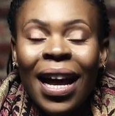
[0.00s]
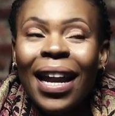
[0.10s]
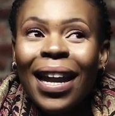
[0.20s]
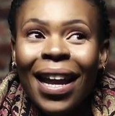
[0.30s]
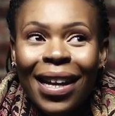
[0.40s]

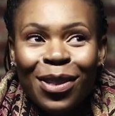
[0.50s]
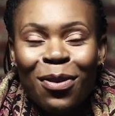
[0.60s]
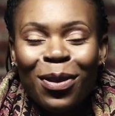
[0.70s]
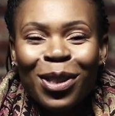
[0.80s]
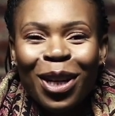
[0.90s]
Let's
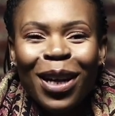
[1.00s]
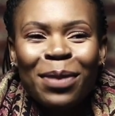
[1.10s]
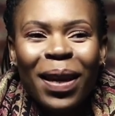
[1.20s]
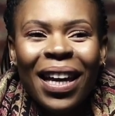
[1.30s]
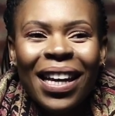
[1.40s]
go to church
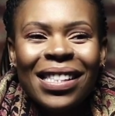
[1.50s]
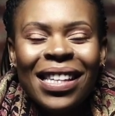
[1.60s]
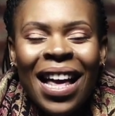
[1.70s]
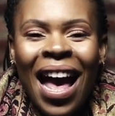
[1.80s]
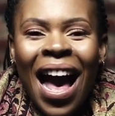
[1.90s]
because
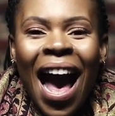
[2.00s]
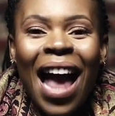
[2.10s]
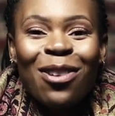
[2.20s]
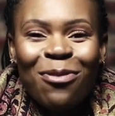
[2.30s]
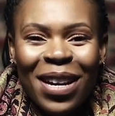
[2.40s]

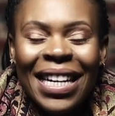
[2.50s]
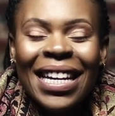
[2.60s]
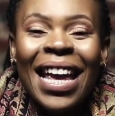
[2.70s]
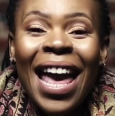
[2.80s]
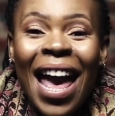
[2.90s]
I
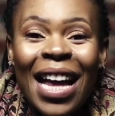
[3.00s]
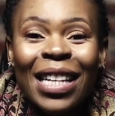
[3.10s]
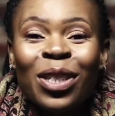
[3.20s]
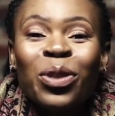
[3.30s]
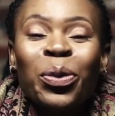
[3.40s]
really
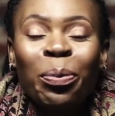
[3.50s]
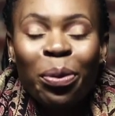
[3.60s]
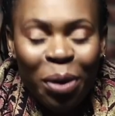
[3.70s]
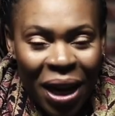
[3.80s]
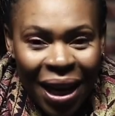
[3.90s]
had to
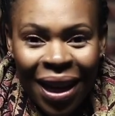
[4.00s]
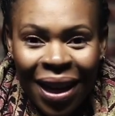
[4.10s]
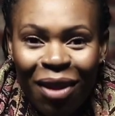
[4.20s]
pray.